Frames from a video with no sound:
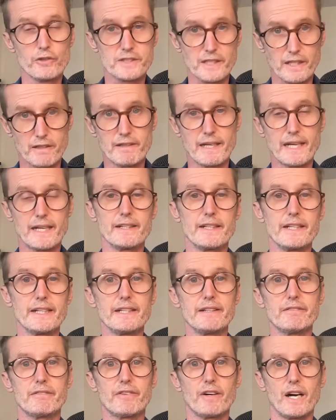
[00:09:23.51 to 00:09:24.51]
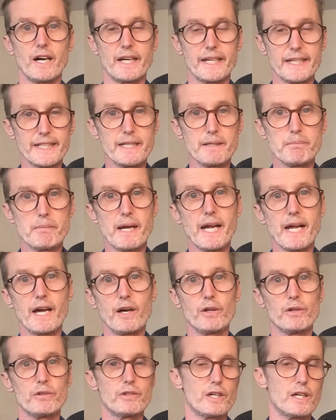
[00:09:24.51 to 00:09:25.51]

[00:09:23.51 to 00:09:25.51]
directly, via email,